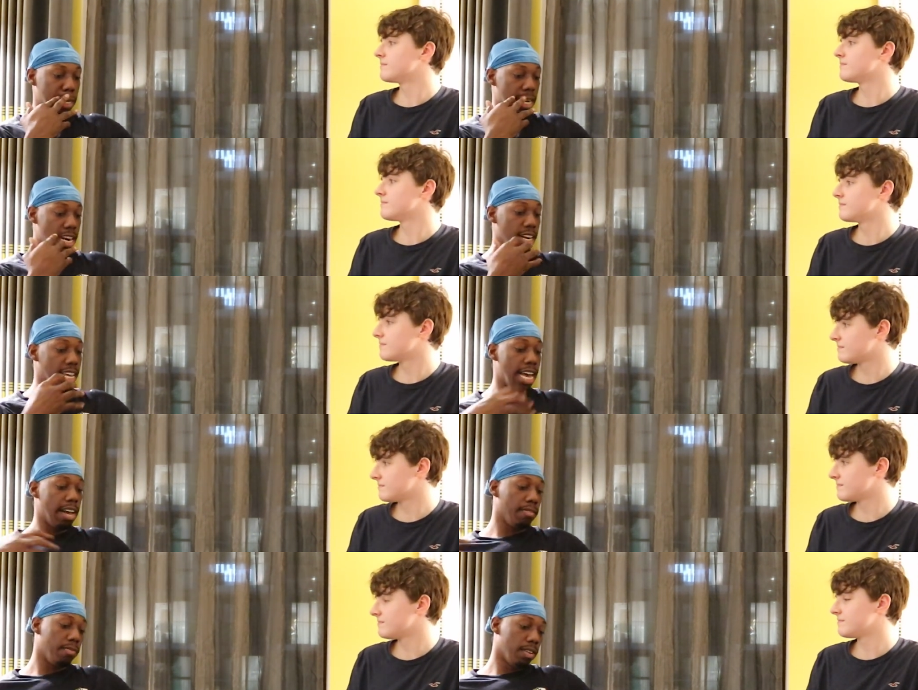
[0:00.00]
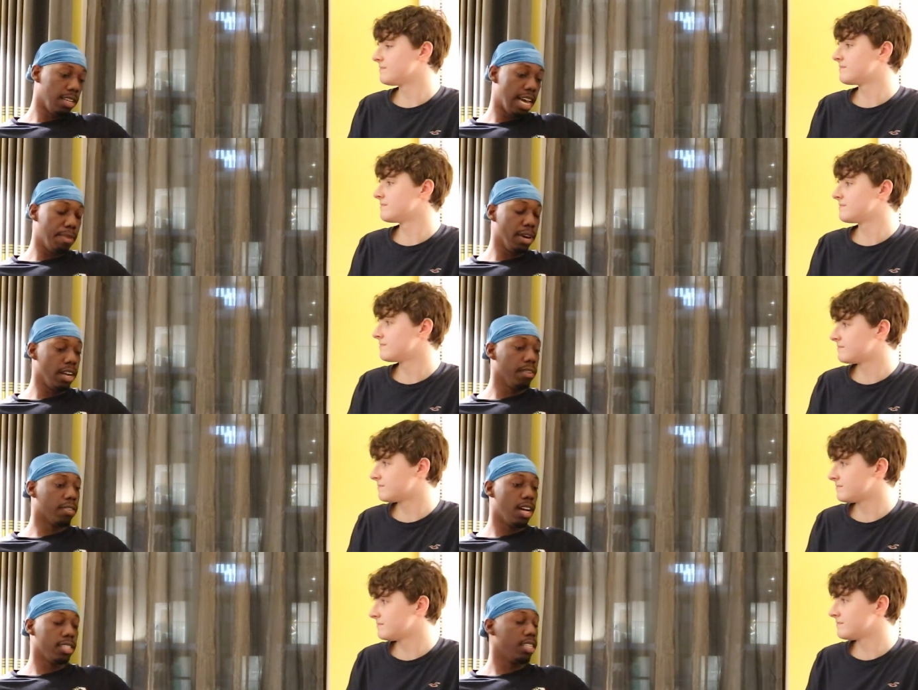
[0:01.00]
Speaker 1: I already have a library of
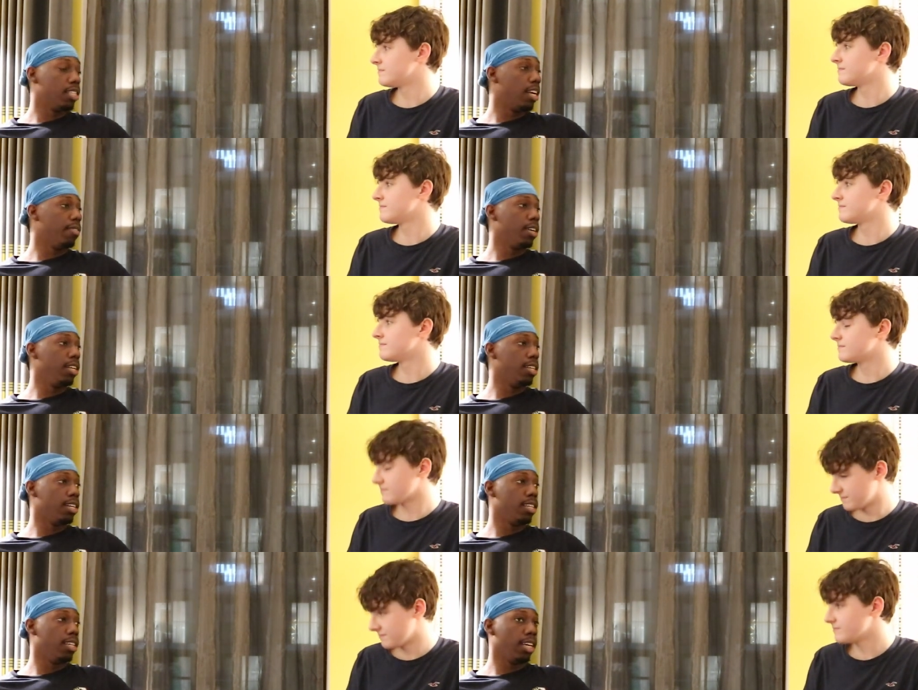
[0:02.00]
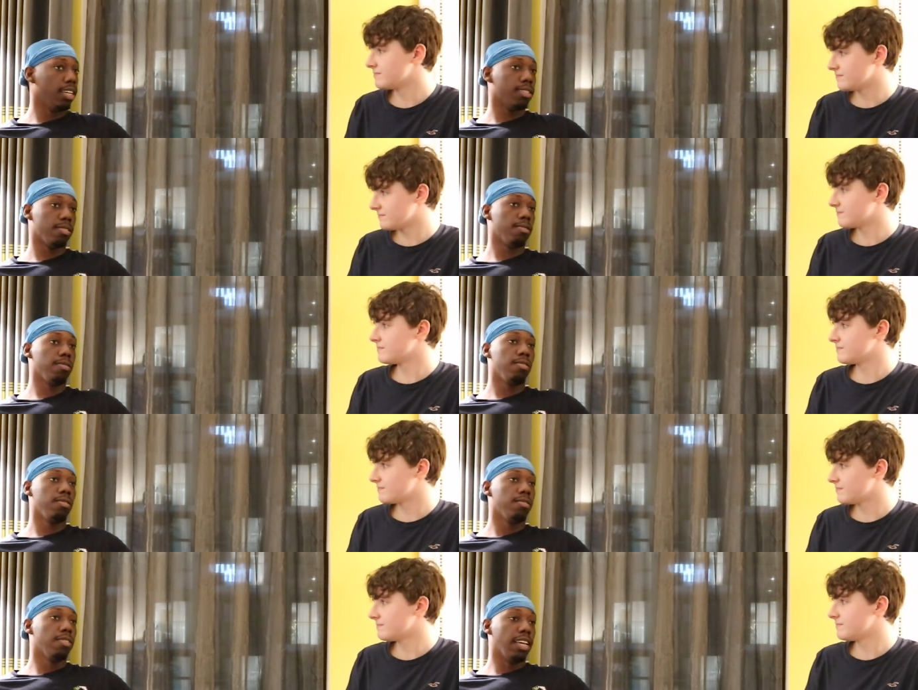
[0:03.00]
content that I've already done. Like,
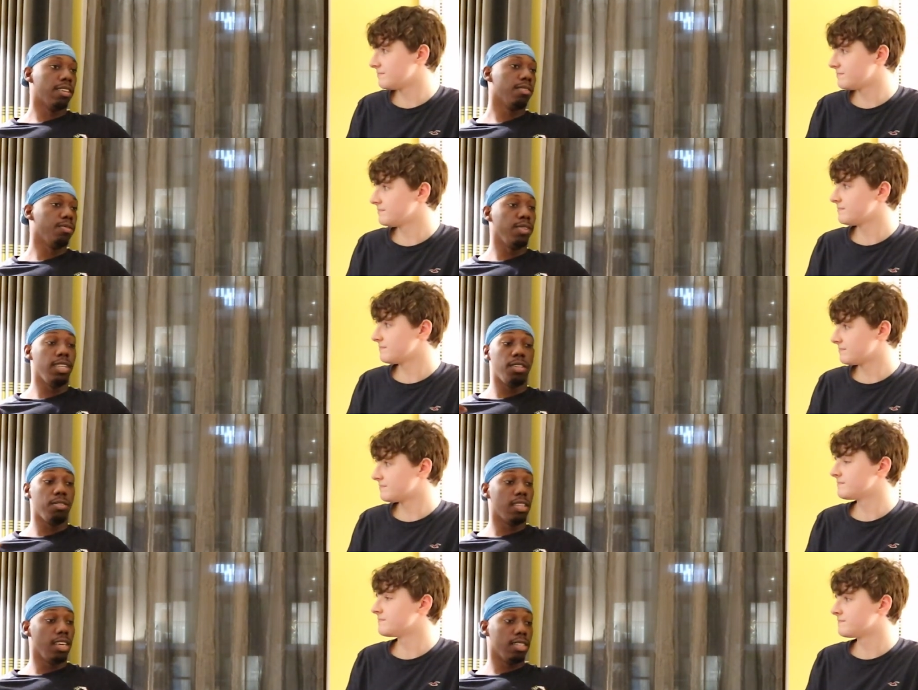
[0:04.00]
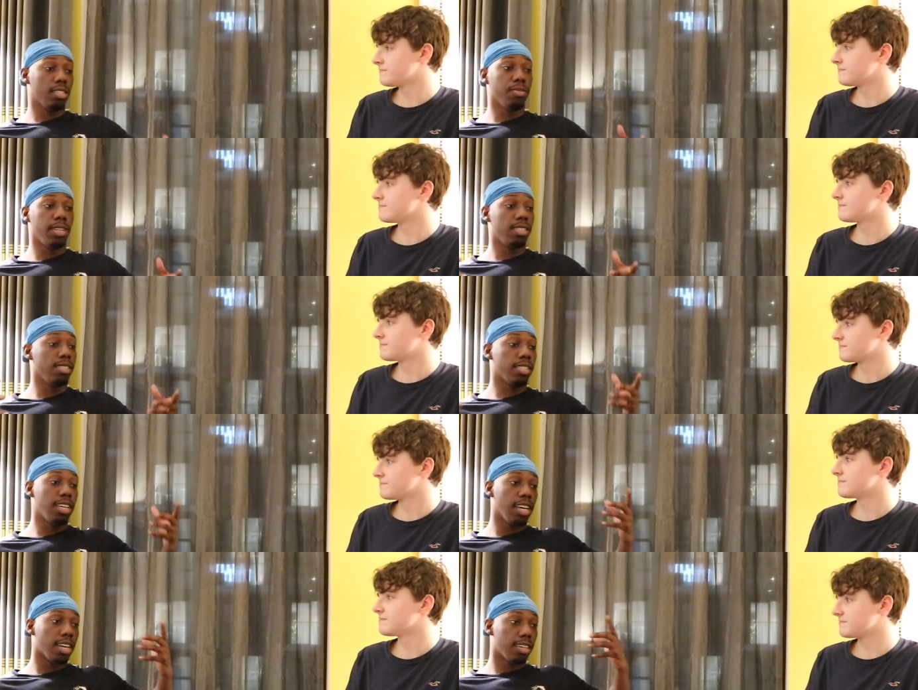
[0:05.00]
like we do things to where it's just
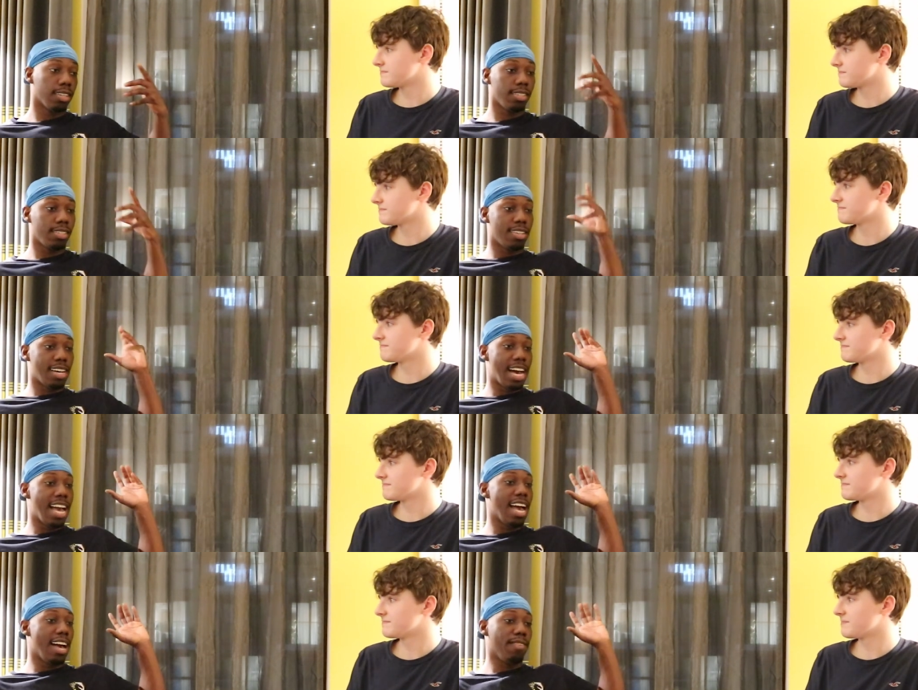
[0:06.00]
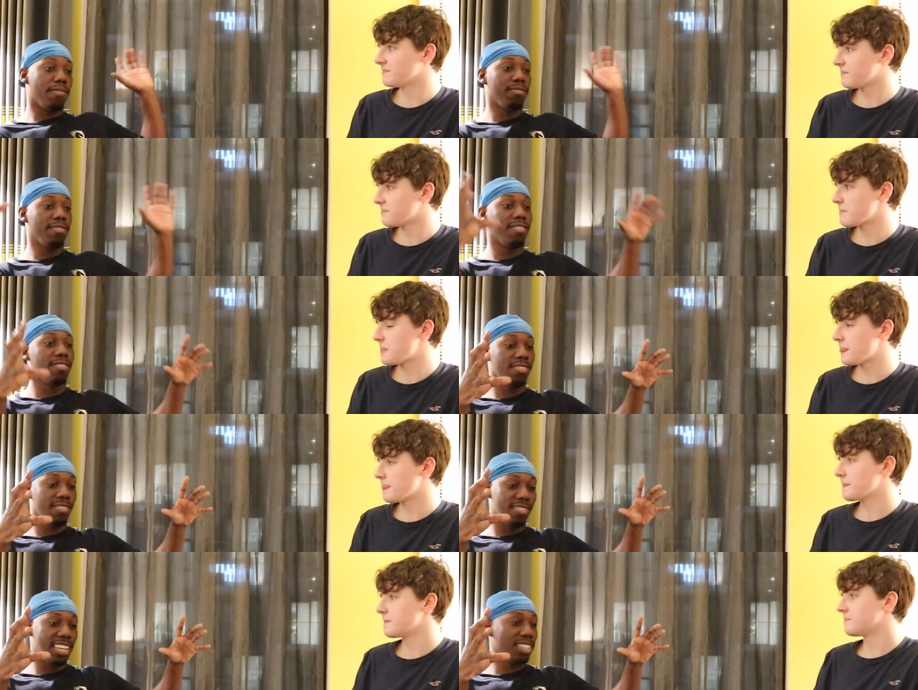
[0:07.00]
like, I have
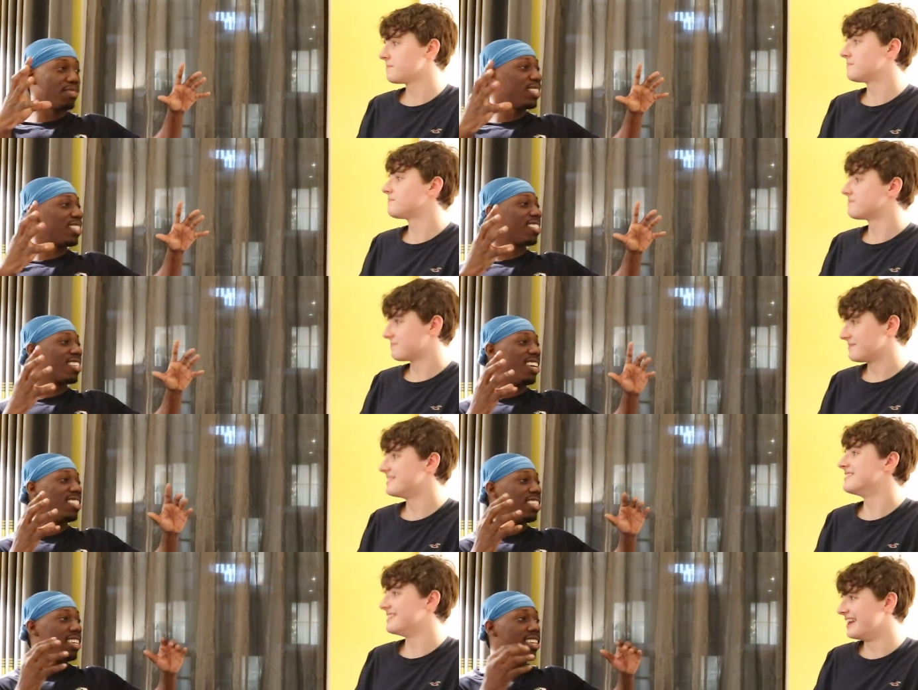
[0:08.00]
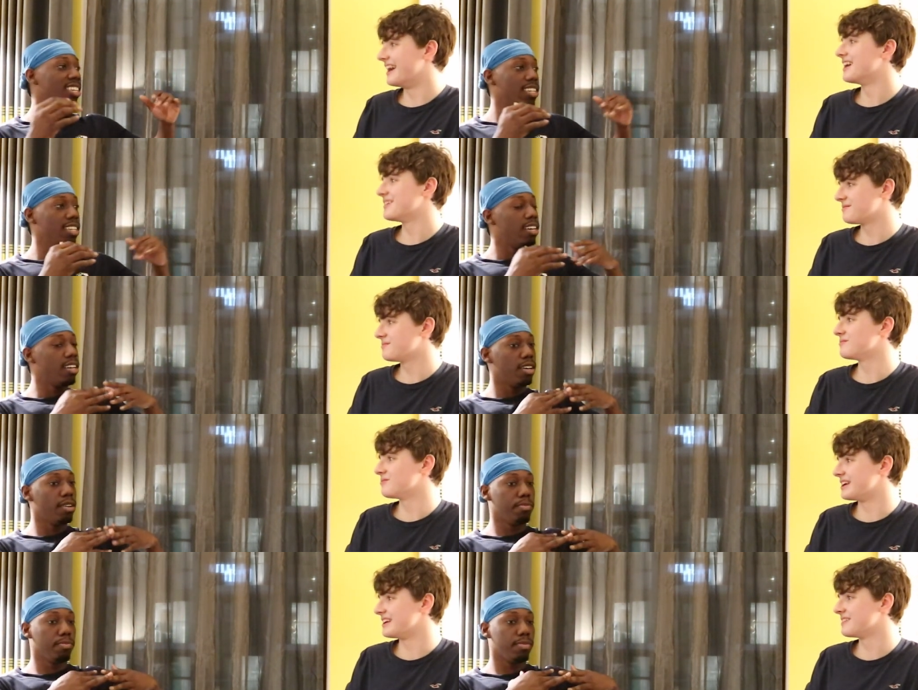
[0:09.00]
next month's content. Yeah.
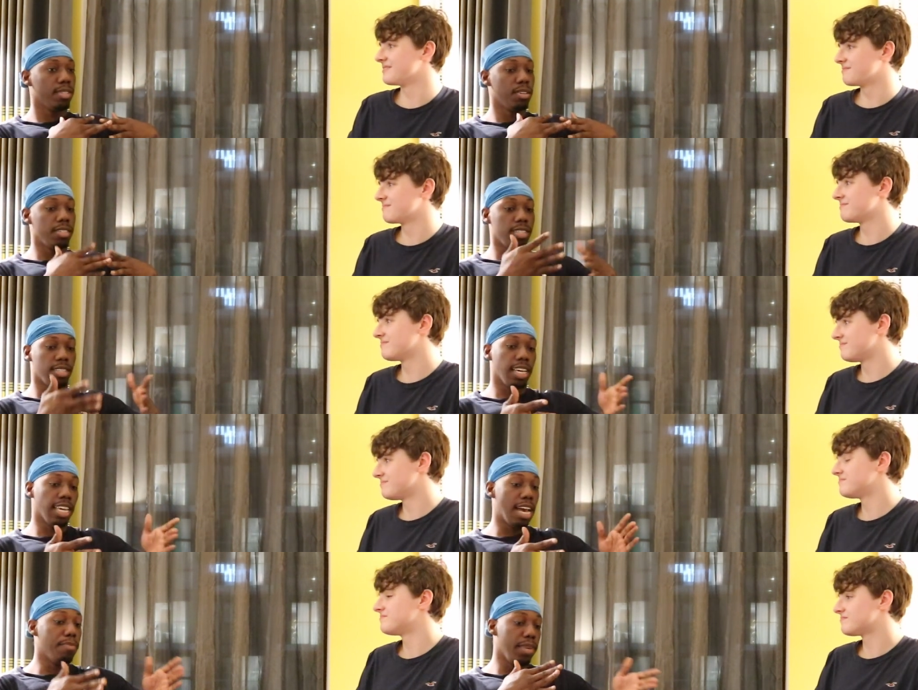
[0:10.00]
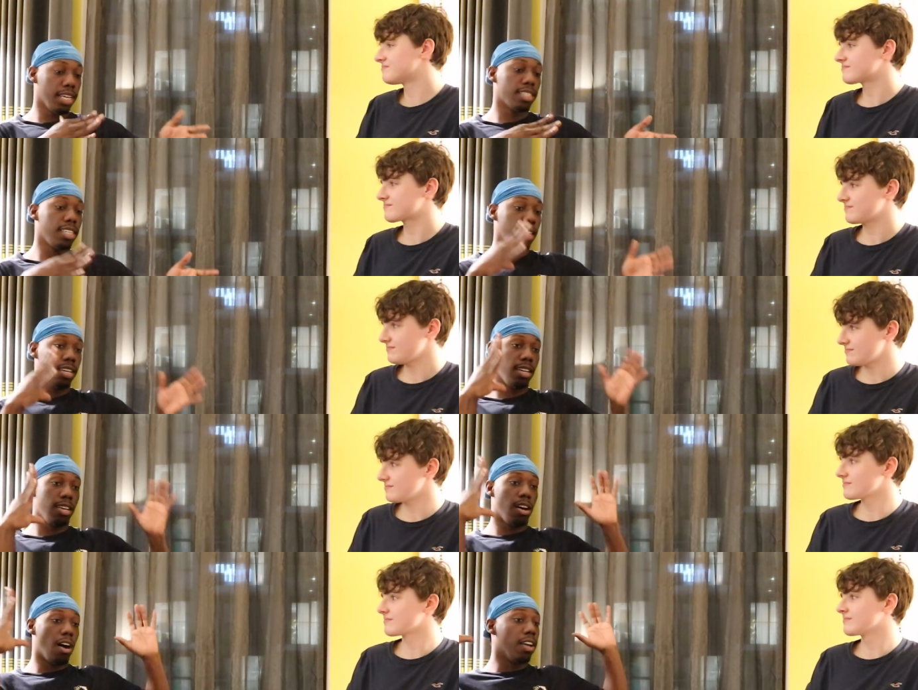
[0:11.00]
Um, Ready. So it's just like yeah, I mix in
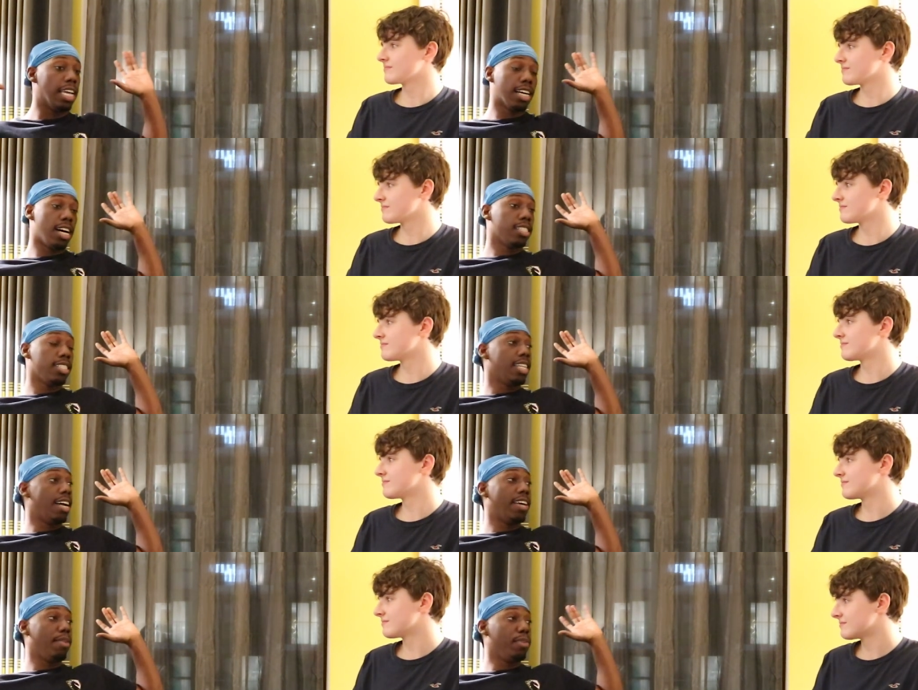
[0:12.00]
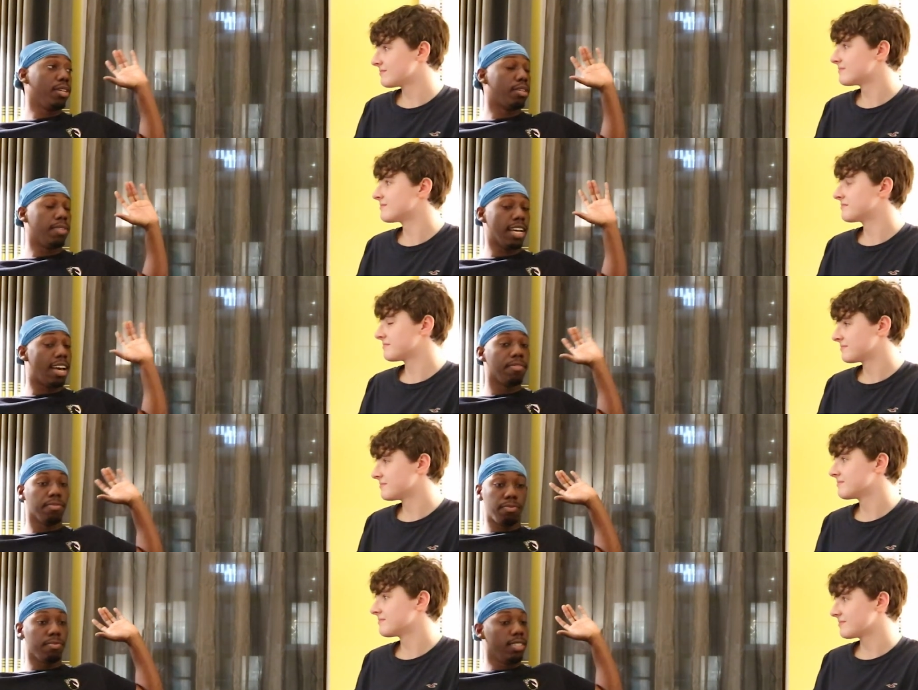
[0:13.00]
all that content that I've had built up. Like I
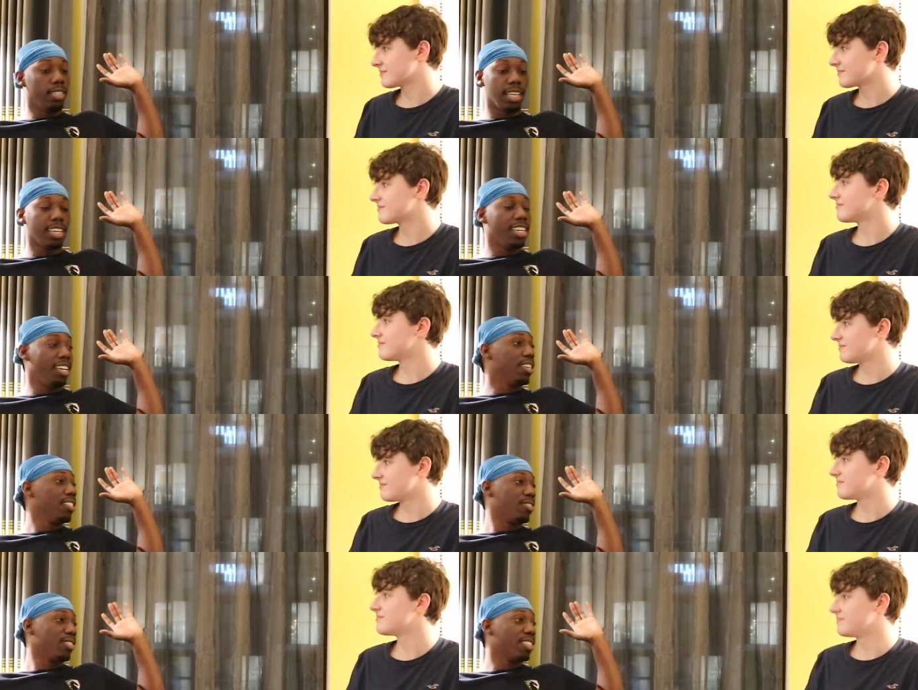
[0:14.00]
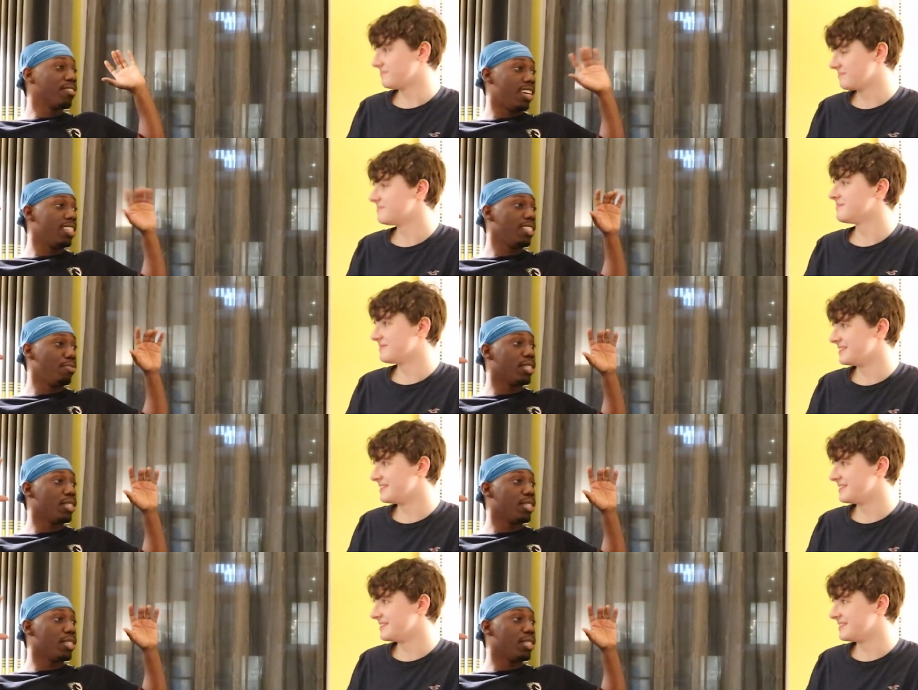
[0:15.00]
have like years worth of content